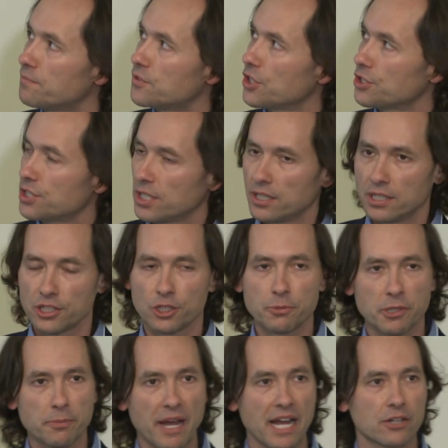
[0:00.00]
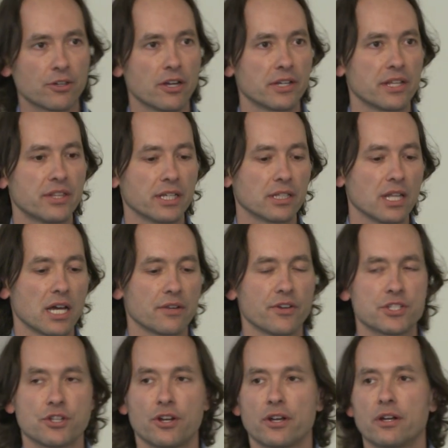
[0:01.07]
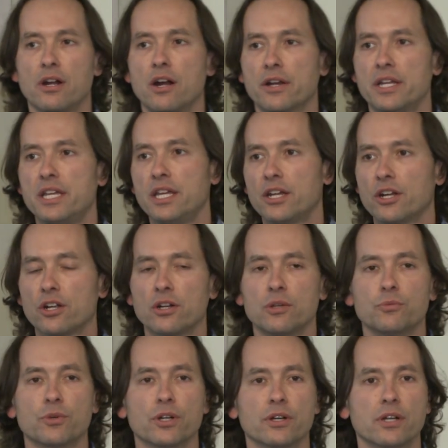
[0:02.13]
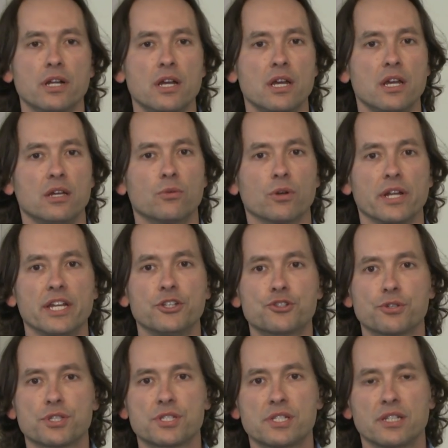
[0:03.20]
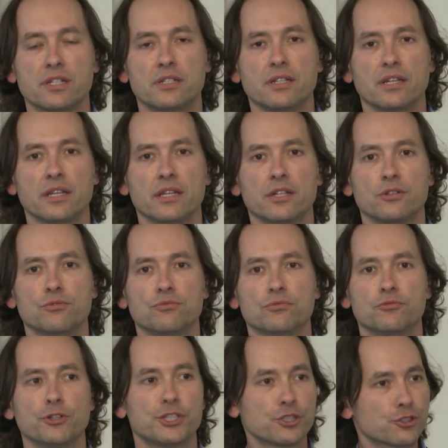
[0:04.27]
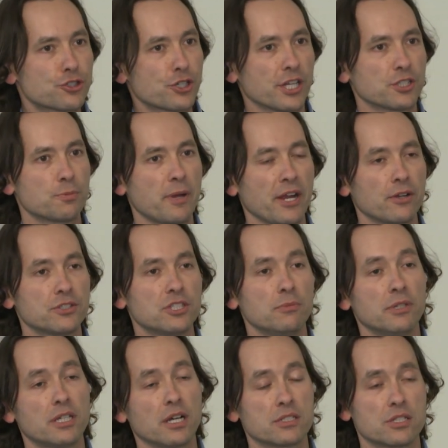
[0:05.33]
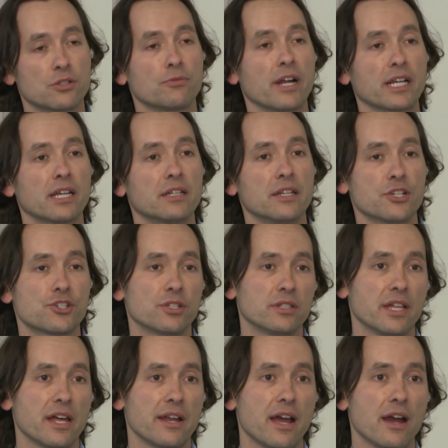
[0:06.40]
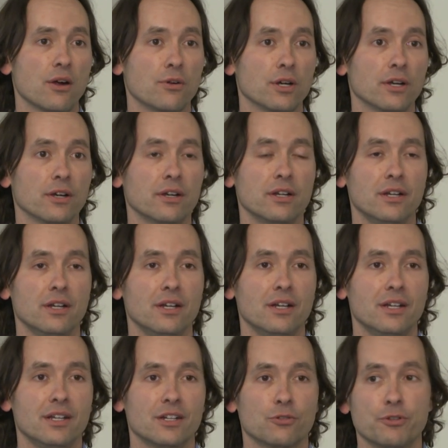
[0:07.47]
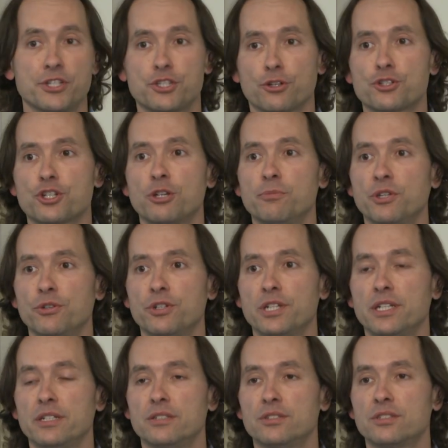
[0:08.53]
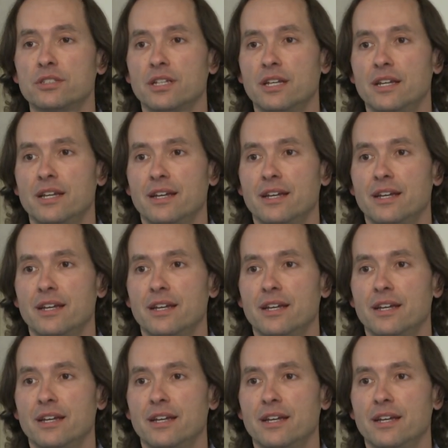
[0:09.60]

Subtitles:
just a little bit of background. I think a lot of us are here and we're interested in research transparency because of the recognition that our research communities